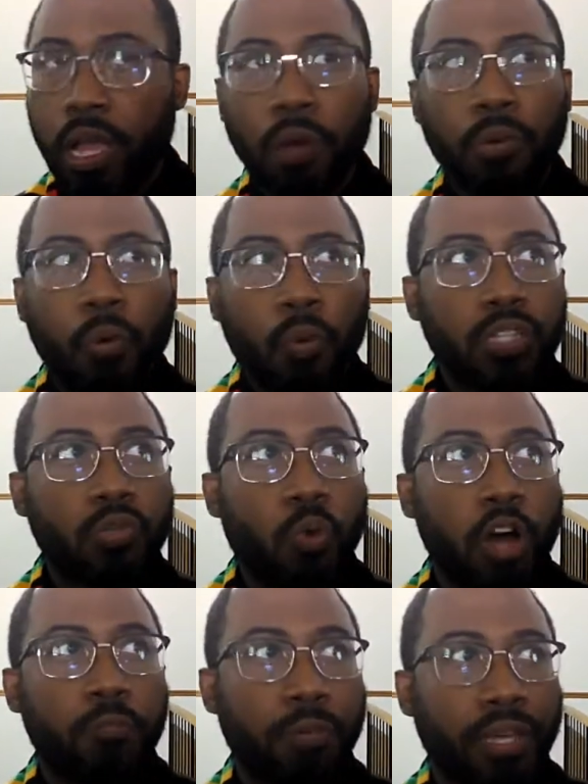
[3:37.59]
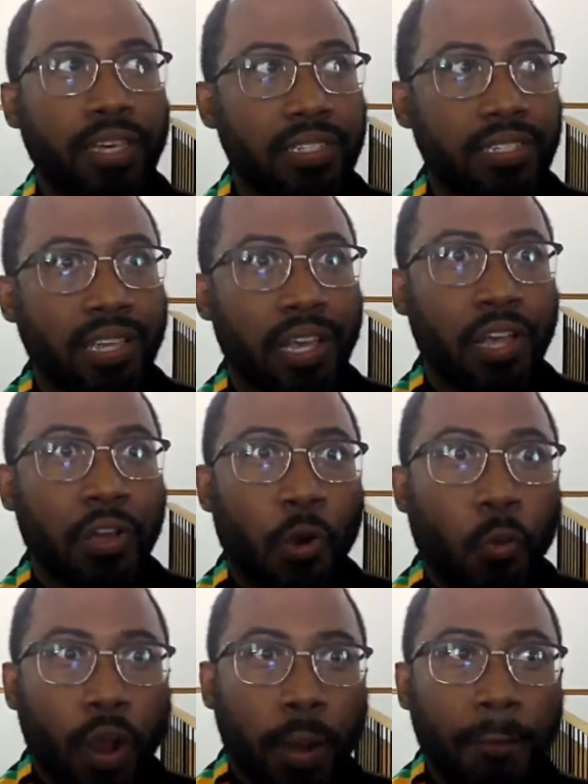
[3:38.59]
But what's one place
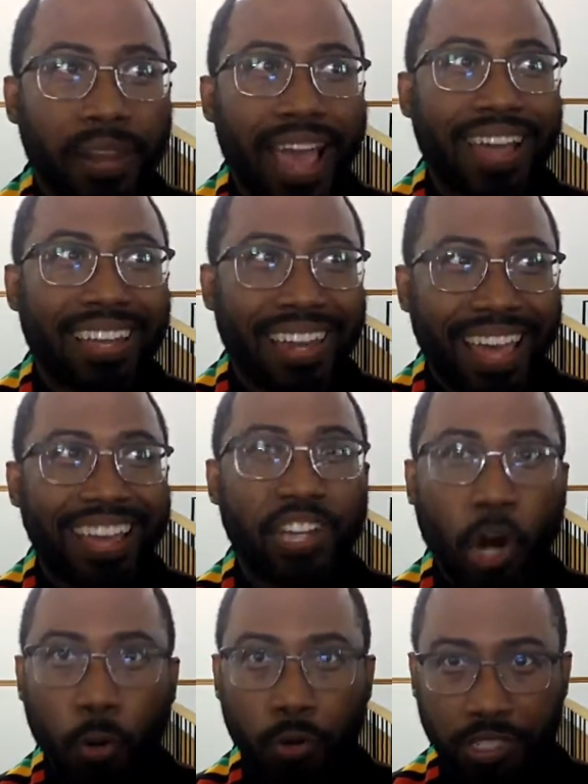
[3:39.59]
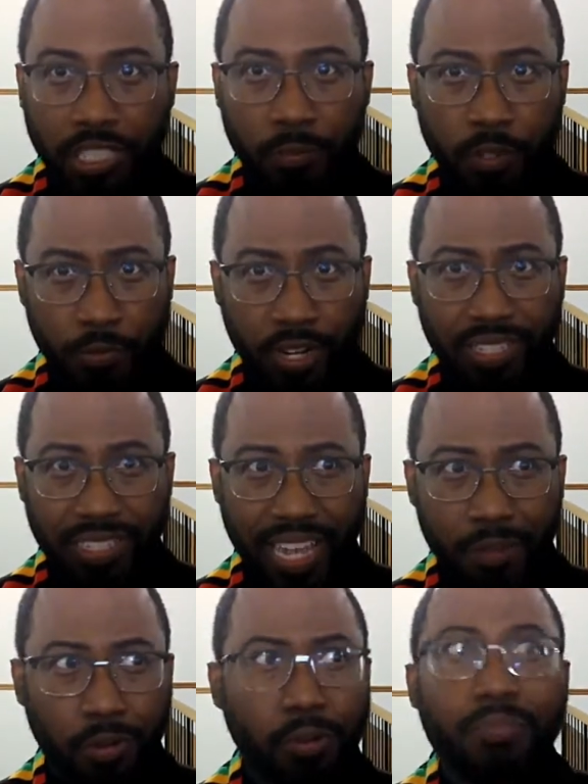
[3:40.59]
where Black land ownership is pretty
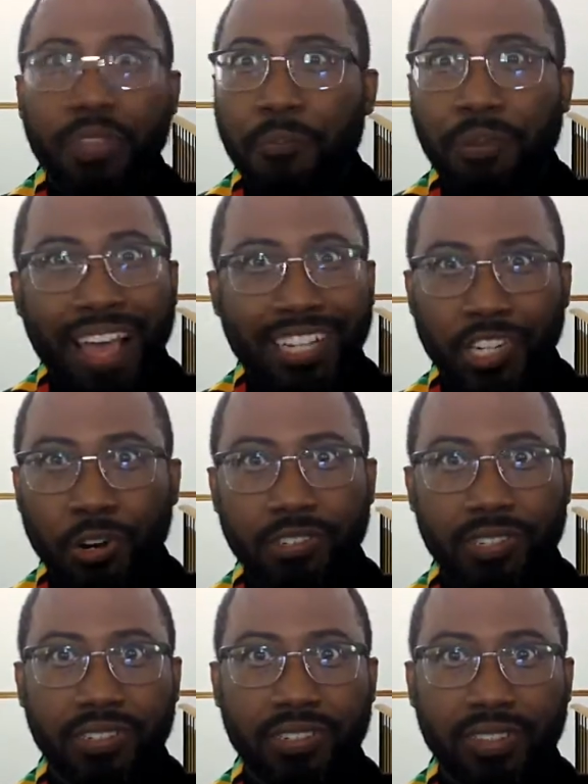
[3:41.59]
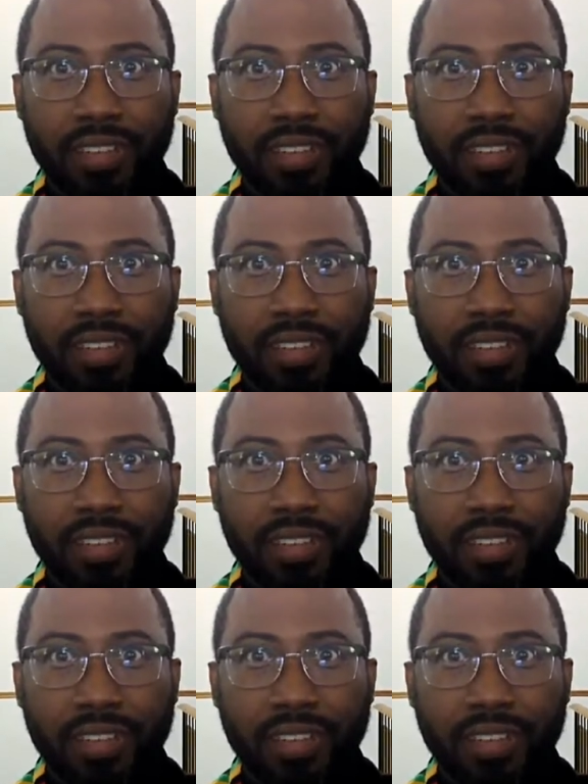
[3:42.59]
stable? Black churches.